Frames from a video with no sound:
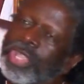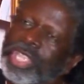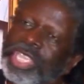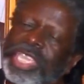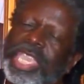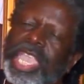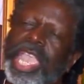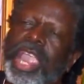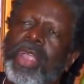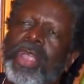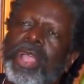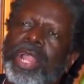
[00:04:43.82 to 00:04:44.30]
to
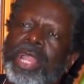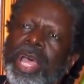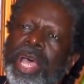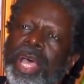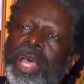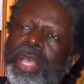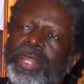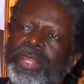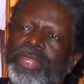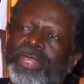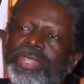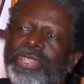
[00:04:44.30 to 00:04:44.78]

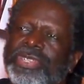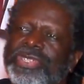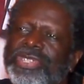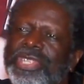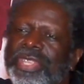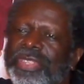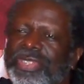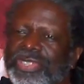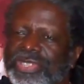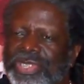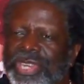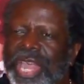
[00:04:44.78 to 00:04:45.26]
Kerala to
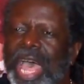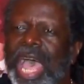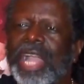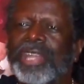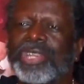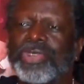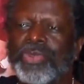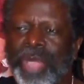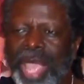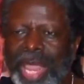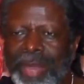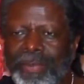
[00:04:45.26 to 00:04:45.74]
see this
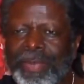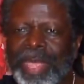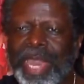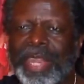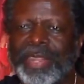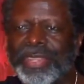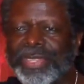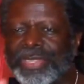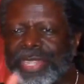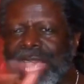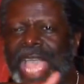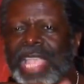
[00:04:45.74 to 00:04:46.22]
doctor who I'd met
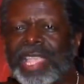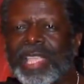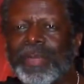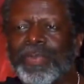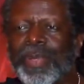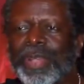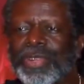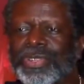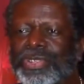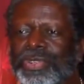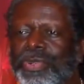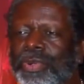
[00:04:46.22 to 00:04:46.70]
at this
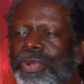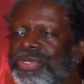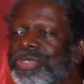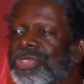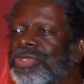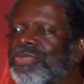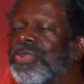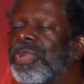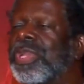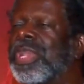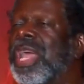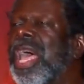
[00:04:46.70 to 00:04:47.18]
acupuncture course
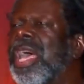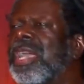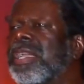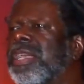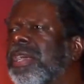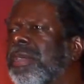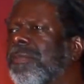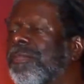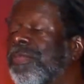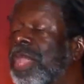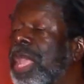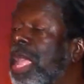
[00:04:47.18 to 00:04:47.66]
in Sri Lanka.